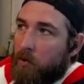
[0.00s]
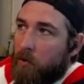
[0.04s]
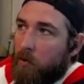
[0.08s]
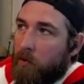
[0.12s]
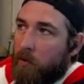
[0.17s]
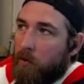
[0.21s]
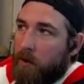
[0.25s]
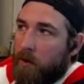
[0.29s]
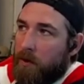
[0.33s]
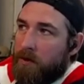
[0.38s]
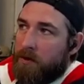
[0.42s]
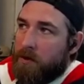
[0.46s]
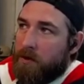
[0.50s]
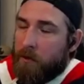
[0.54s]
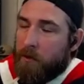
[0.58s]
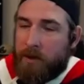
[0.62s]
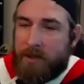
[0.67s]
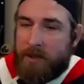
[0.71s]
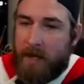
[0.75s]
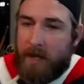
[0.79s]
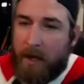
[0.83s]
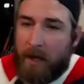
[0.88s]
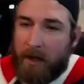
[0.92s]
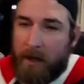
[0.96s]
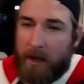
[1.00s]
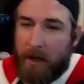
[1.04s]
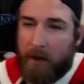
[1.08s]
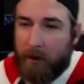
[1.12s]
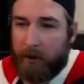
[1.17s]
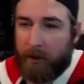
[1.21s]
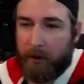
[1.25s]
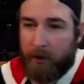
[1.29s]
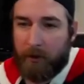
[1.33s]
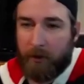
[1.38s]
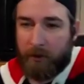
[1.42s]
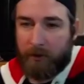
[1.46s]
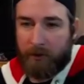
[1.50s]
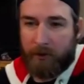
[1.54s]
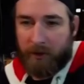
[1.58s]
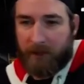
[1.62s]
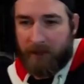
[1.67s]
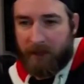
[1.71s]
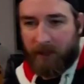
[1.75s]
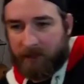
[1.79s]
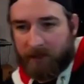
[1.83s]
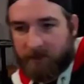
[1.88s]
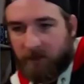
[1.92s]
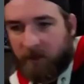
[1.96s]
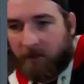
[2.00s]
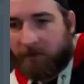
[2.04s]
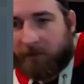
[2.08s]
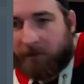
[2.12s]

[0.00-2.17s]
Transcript: is the retaliator good to get us off the